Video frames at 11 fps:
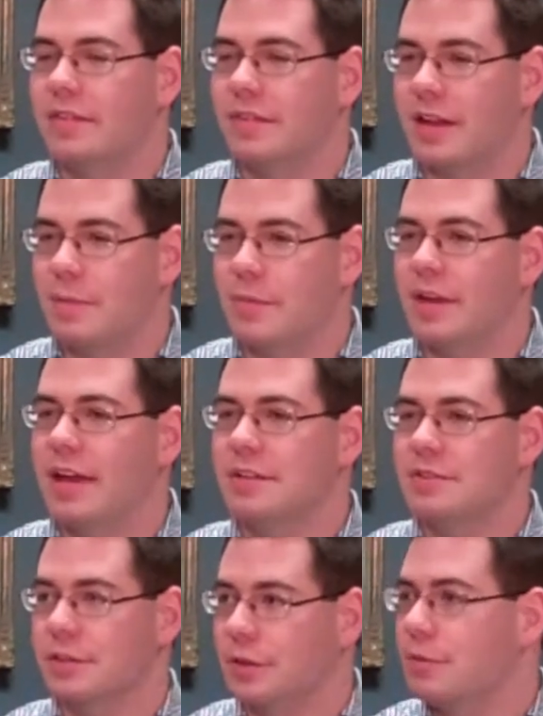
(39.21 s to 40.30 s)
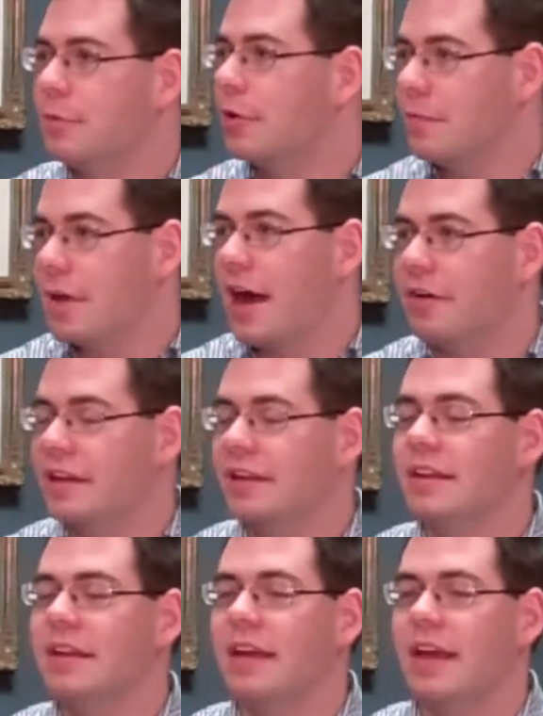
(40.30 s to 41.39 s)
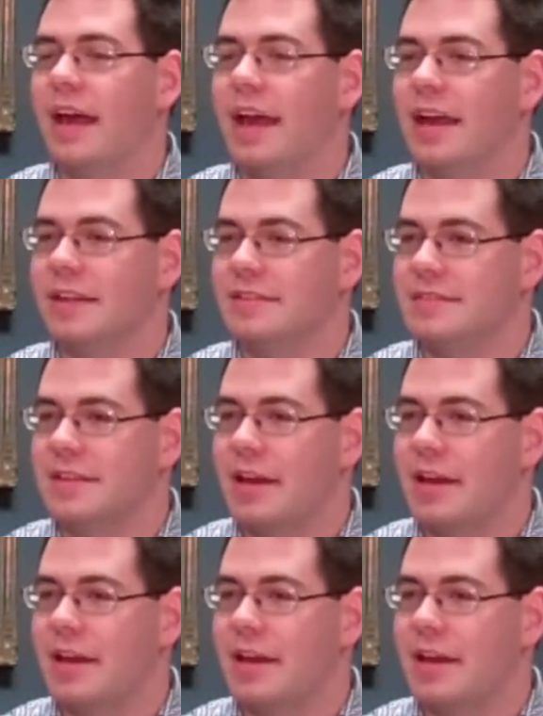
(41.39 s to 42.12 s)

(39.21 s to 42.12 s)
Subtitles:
and then I began to learn more about it and